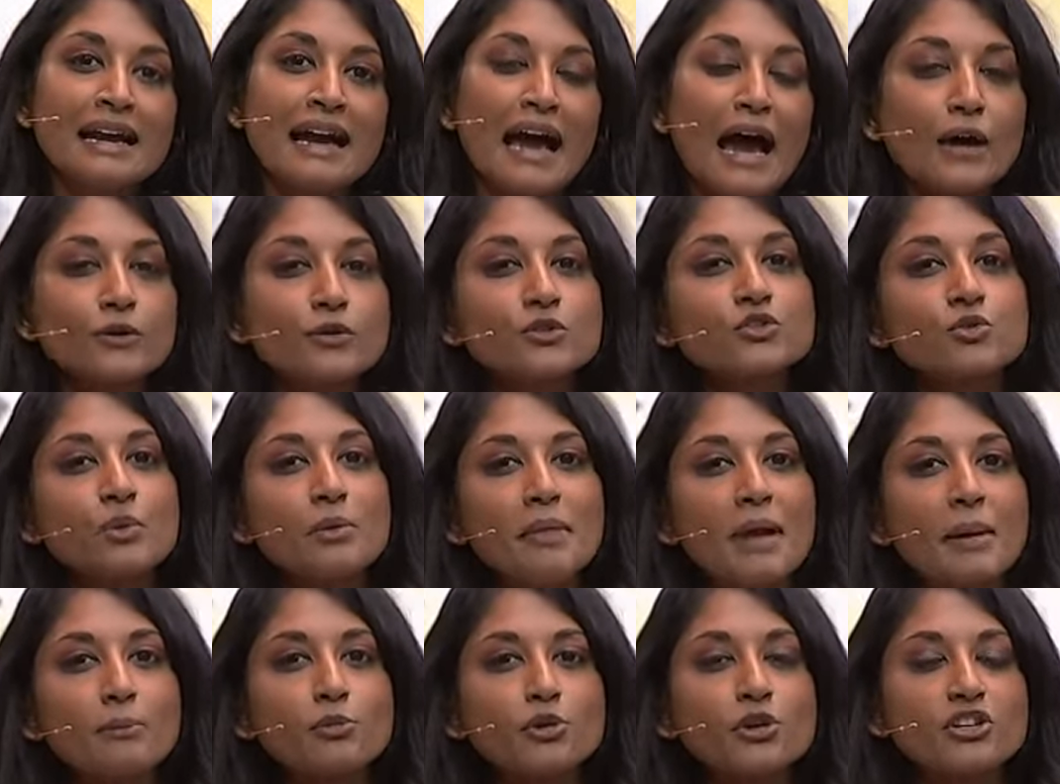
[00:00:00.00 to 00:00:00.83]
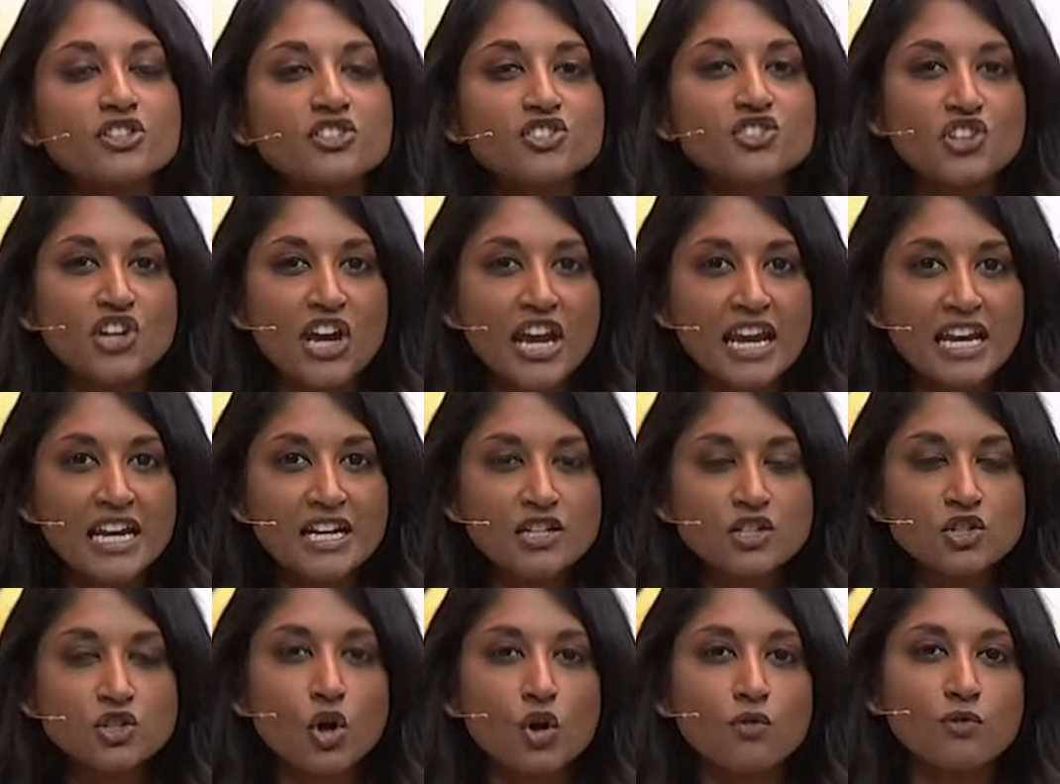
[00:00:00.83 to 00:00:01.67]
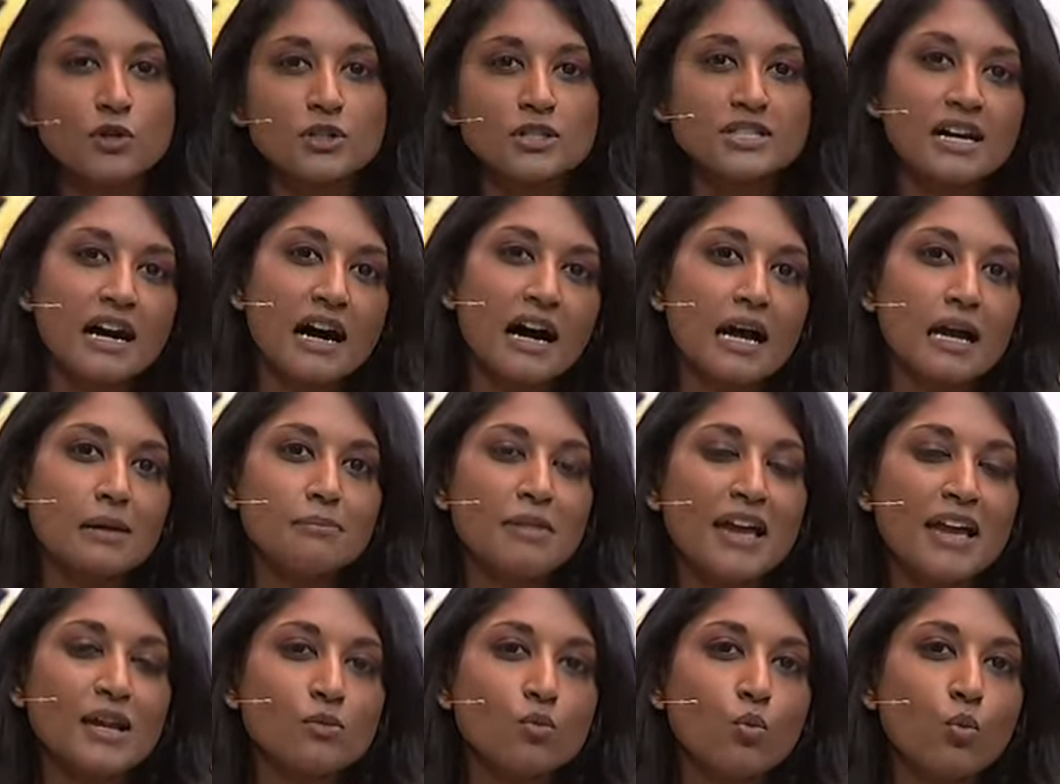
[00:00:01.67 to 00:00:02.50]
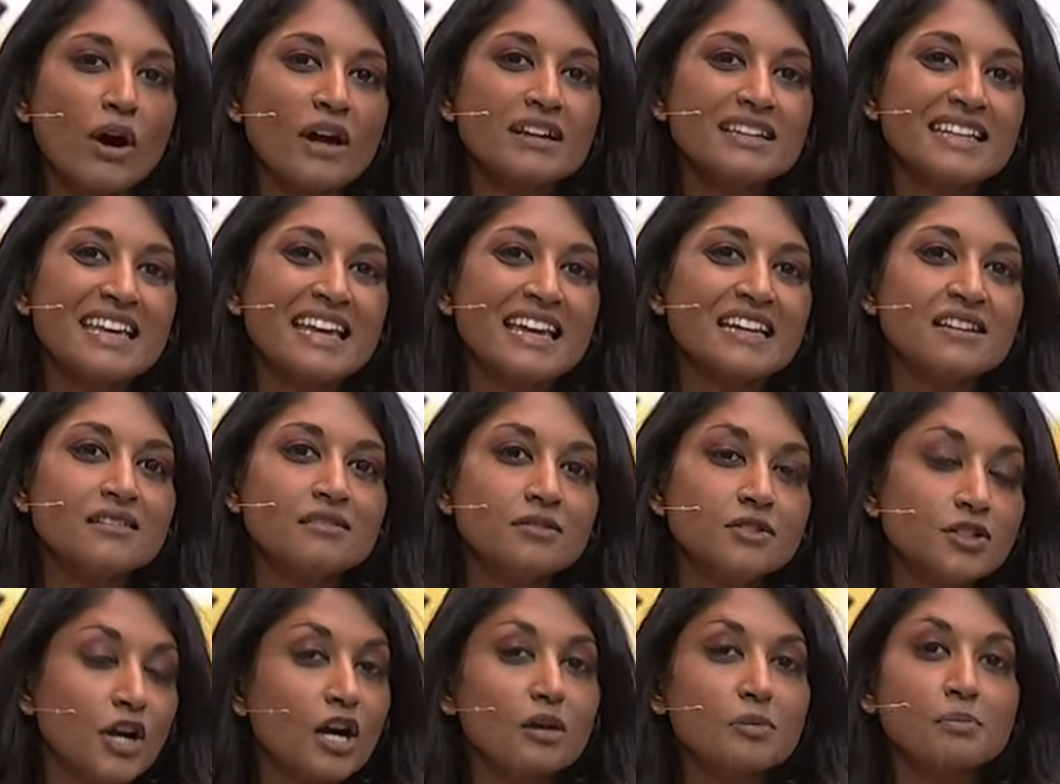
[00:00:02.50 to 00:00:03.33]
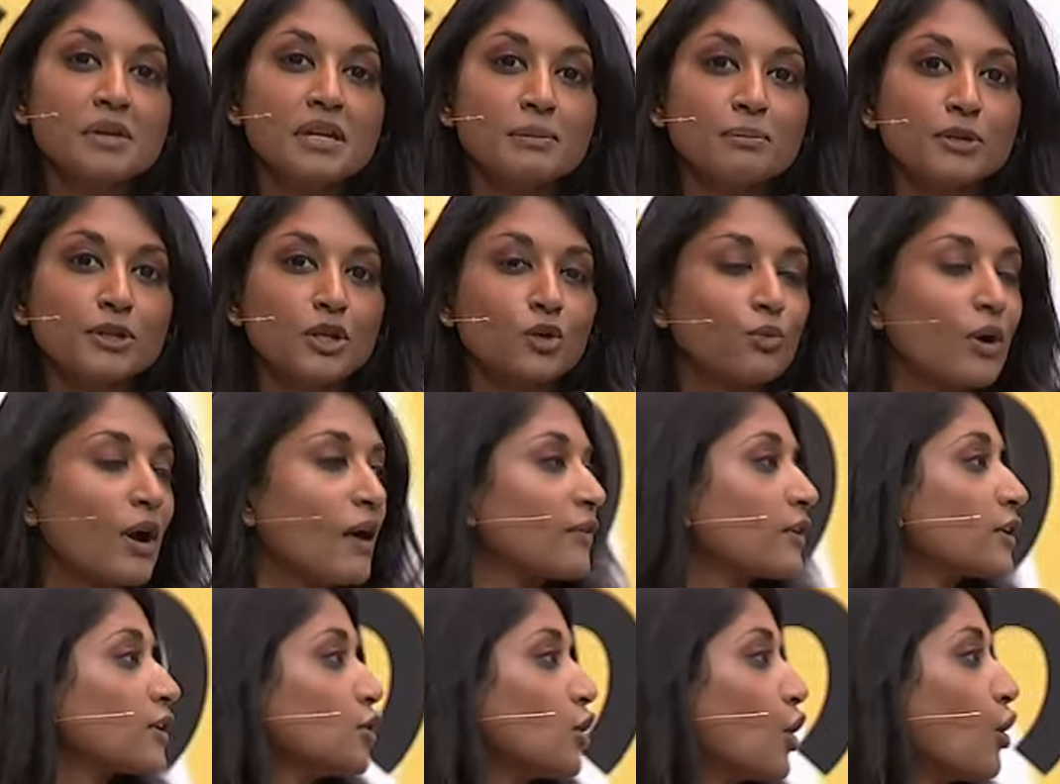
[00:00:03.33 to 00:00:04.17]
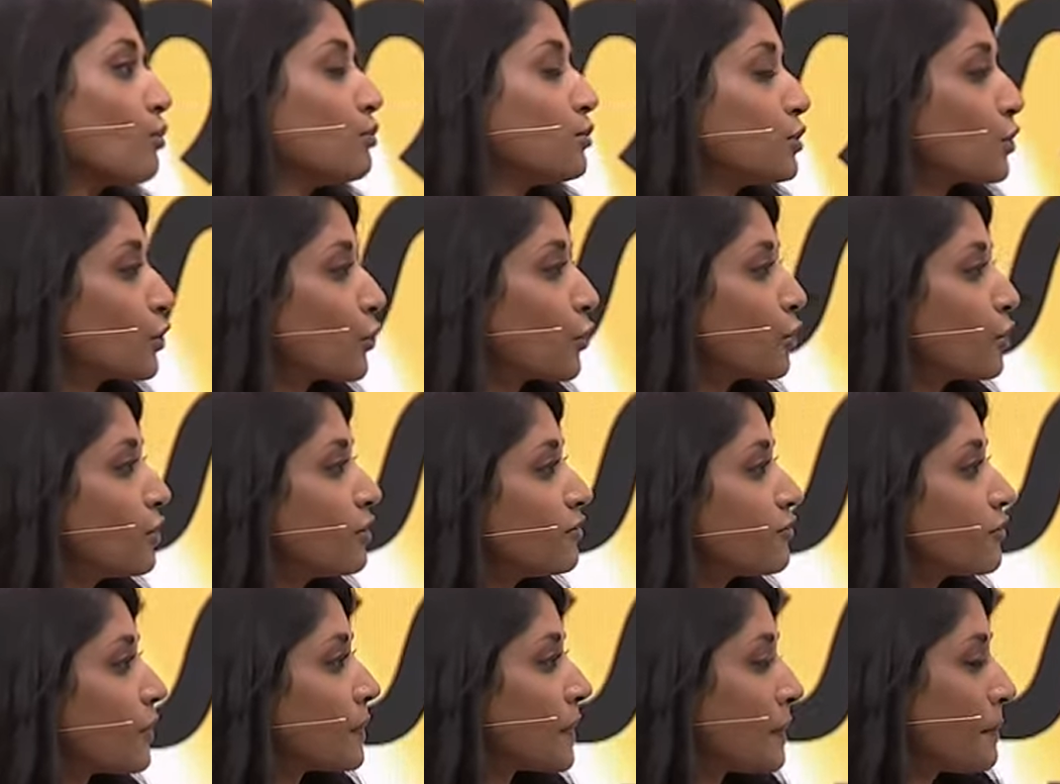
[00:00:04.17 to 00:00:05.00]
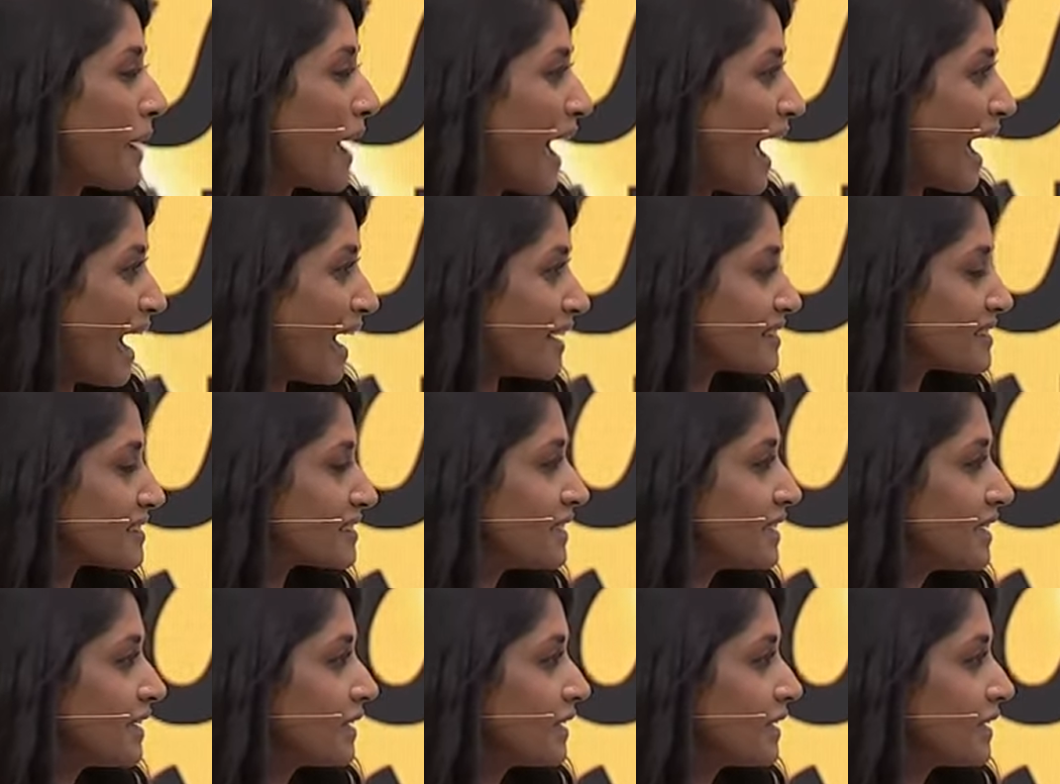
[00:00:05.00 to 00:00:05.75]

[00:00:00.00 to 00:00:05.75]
How does remembrance change over time? And what can young people around the globe learn from the past?